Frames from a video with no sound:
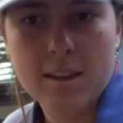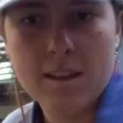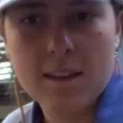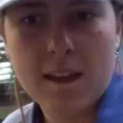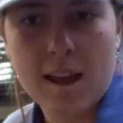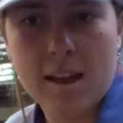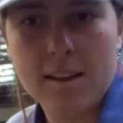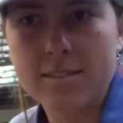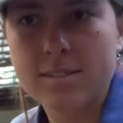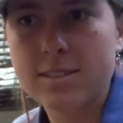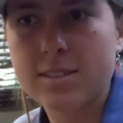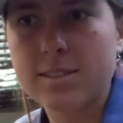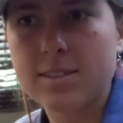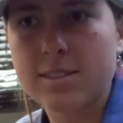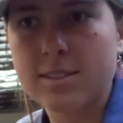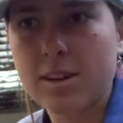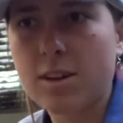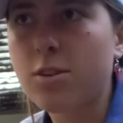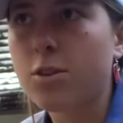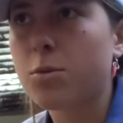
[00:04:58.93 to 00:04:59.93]
and since
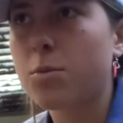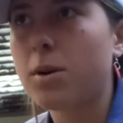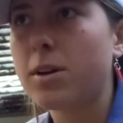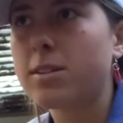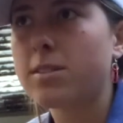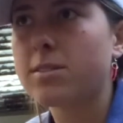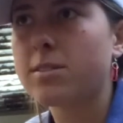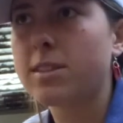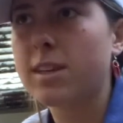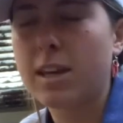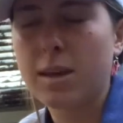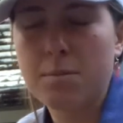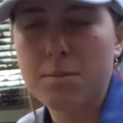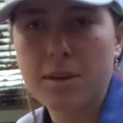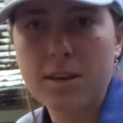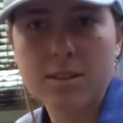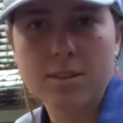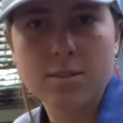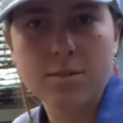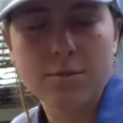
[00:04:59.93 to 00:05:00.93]
they're the ones keeping
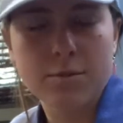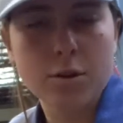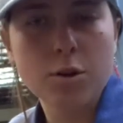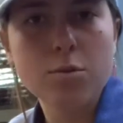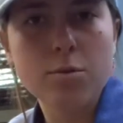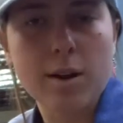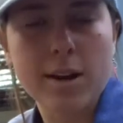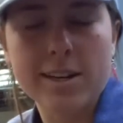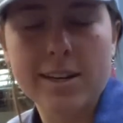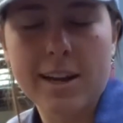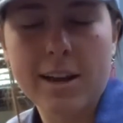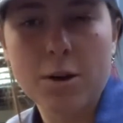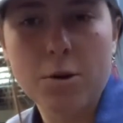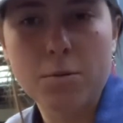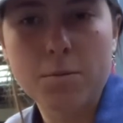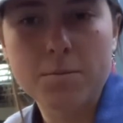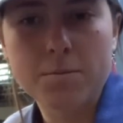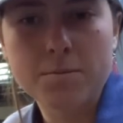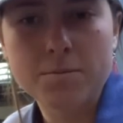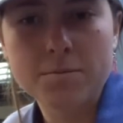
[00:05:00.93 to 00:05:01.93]
us afloat right now.
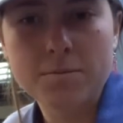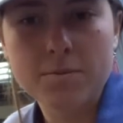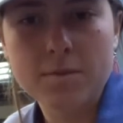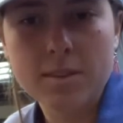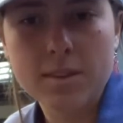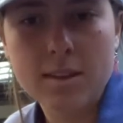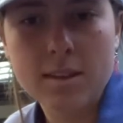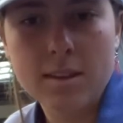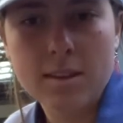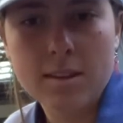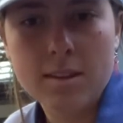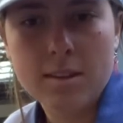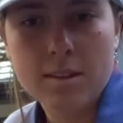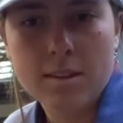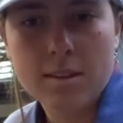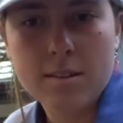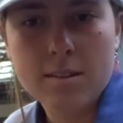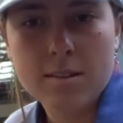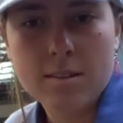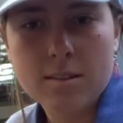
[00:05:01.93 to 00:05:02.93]

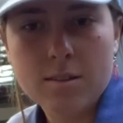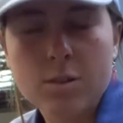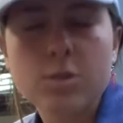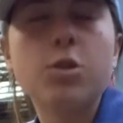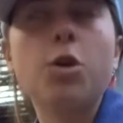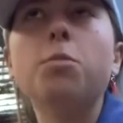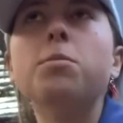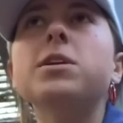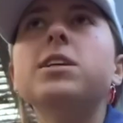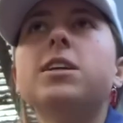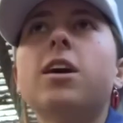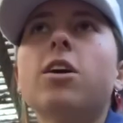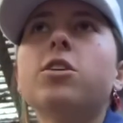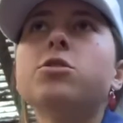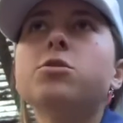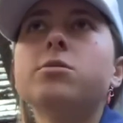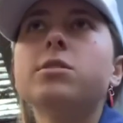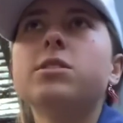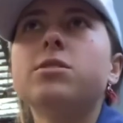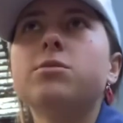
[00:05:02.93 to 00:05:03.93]
So many countries